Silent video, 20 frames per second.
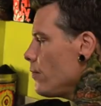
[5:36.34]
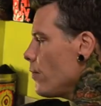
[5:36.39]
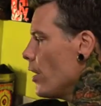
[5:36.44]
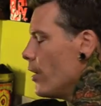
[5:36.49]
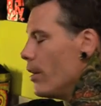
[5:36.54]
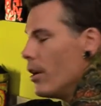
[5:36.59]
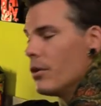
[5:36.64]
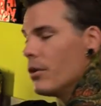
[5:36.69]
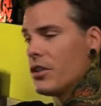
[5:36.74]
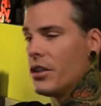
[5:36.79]

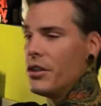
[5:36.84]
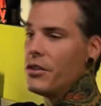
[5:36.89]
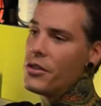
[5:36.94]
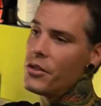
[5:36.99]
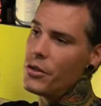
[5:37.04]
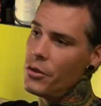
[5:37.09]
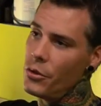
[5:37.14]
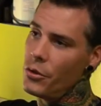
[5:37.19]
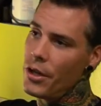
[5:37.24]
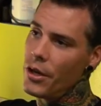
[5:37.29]
you know, it was a good
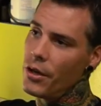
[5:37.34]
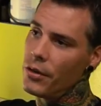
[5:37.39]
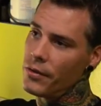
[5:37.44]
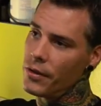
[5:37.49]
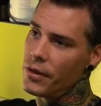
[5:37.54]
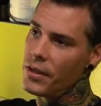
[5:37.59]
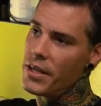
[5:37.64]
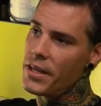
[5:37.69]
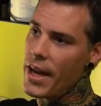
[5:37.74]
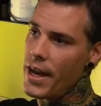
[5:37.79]
studio for
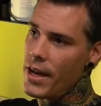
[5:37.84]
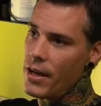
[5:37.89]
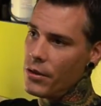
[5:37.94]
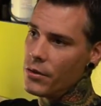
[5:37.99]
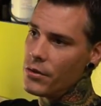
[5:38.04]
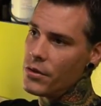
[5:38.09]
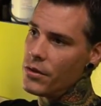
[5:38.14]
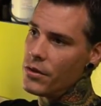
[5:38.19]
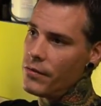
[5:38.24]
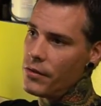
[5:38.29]
the
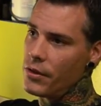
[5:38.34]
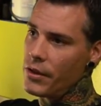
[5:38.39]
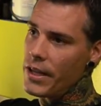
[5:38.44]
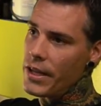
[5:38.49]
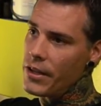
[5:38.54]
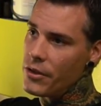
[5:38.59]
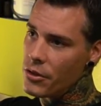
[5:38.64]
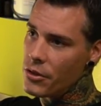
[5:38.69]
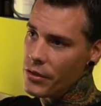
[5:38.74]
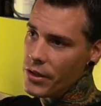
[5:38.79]
towns and for the
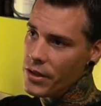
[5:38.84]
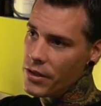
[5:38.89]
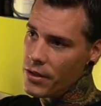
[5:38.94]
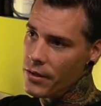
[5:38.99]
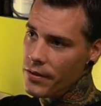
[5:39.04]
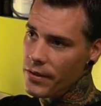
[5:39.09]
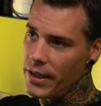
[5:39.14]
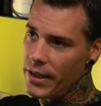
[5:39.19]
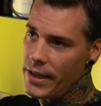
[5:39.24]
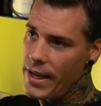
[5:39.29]
industry and
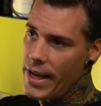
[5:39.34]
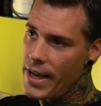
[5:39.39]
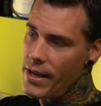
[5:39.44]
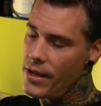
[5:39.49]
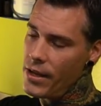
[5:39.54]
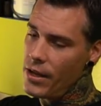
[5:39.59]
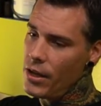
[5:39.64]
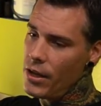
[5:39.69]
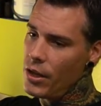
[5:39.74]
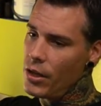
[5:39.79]
stuff like that.
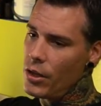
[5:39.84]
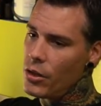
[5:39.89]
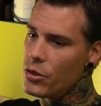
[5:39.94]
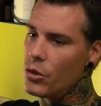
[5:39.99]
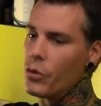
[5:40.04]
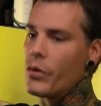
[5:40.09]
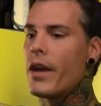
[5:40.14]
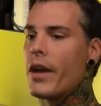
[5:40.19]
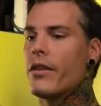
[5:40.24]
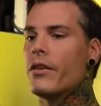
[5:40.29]

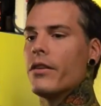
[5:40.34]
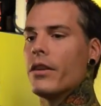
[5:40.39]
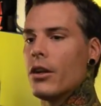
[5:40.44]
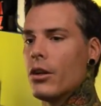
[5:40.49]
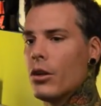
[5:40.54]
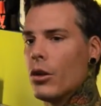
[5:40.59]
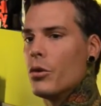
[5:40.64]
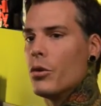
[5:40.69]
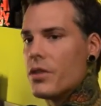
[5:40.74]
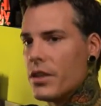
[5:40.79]
So rather than
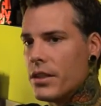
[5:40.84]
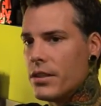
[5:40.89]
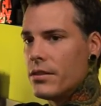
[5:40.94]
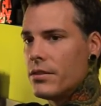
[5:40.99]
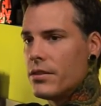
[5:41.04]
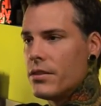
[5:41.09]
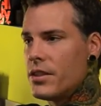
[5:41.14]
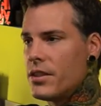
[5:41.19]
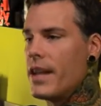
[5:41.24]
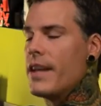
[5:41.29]
closing
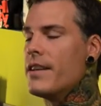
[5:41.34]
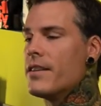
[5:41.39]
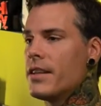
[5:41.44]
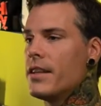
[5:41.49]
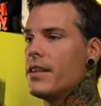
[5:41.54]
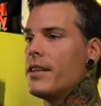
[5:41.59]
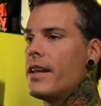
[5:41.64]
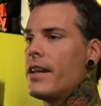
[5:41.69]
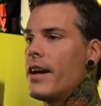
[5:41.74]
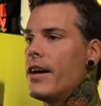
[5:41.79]
stain
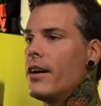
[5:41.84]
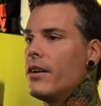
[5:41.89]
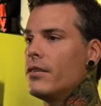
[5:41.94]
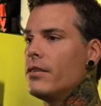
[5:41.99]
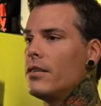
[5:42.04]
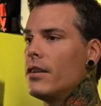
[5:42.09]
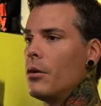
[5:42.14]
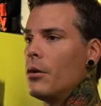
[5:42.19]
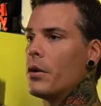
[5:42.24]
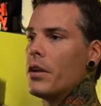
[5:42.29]
skin down,
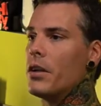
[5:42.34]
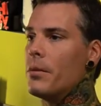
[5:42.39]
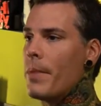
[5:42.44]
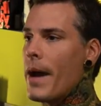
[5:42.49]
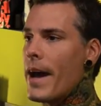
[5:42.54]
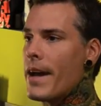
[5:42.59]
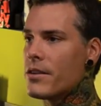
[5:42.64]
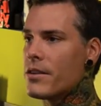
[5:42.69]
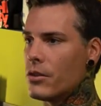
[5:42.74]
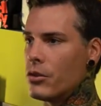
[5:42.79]
I wanted to
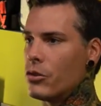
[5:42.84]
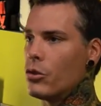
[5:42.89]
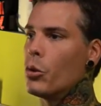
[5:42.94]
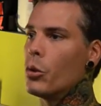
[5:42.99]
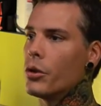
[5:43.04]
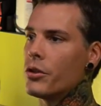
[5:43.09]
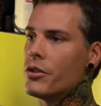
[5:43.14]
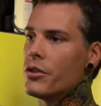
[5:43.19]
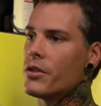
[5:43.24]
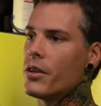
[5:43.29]
pass the
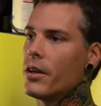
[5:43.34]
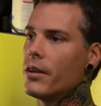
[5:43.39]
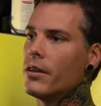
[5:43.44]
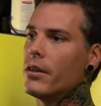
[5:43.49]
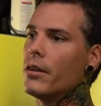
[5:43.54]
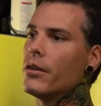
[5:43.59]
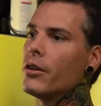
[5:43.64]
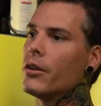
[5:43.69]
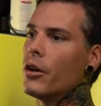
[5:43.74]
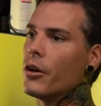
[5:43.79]
torches on to
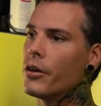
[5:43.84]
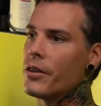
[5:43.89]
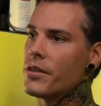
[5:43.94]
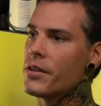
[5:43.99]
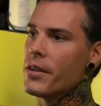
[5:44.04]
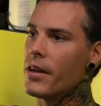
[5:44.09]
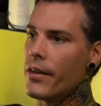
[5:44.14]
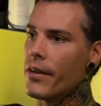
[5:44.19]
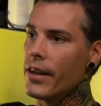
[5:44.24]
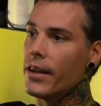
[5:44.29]
other artists
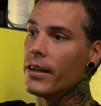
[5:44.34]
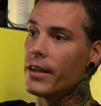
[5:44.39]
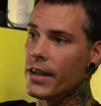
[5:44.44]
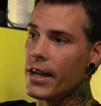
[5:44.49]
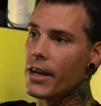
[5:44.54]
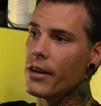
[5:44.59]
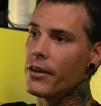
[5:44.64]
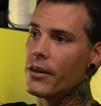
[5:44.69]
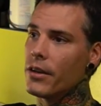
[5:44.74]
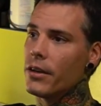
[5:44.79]
that I think could
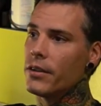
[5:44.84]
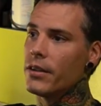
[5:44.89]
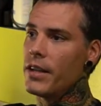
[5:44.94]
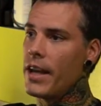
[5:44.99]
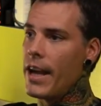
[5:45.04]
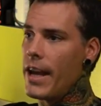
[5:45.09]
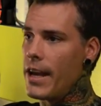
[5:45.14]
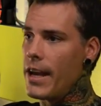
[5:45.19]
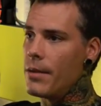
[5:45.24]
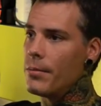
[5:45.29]
carry on the
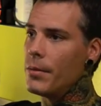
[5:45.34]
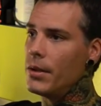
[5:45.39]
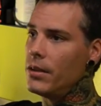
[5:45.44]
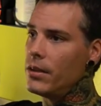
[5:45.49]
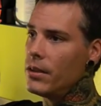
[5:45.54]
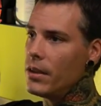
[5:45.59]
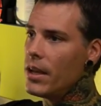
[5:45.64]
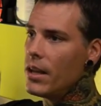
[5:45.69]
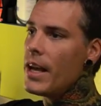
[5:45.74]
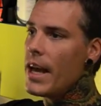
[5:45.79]
name
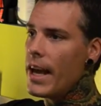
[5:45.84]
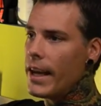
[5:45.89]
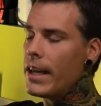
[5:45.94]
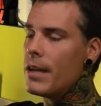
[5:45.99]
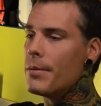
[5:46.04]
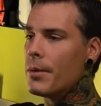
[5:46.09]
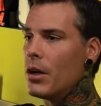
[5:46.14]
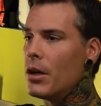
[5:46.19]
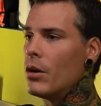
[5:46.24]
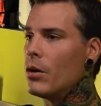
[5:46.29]
and
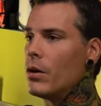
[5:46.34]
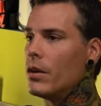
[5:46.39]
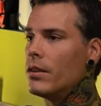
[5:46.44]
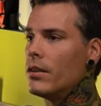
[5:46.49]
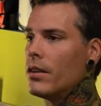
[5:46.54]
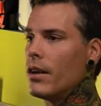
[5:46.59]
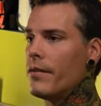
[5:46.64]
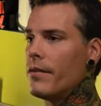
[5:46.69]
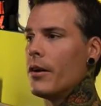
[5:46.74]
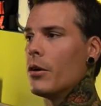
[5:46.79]
keep it going.
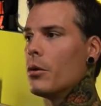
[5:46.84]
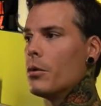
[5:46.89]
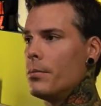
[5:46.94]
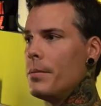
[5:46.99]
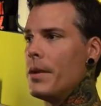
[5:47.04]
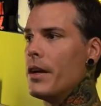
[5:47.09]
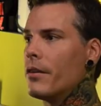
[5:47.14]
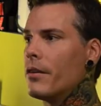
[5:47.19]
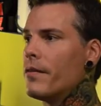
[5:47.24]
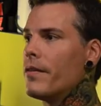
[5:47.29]
I thought it would
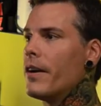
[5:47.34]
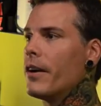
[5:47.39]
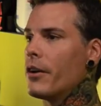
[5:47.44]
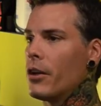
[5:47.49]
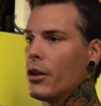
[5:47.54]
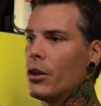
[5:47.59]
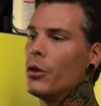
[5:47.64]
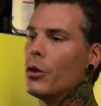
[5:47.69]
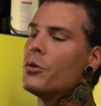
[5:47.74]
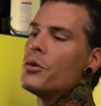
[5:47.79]
be unfair to
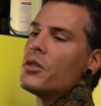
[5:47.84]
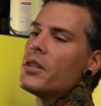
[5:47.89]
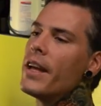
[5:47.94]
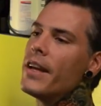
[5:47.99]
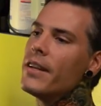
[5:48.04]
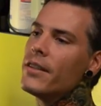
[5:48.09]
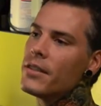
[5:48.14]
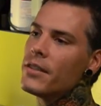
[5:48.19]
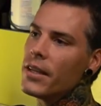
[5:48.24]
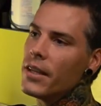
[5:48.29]
close
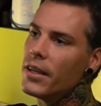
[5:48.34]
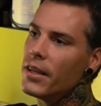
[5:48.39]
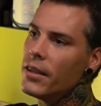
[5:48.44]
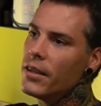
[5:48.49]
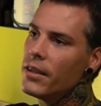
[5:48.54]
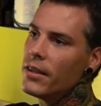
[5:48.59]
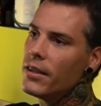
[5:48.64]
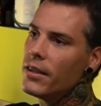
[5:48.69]
stain skin,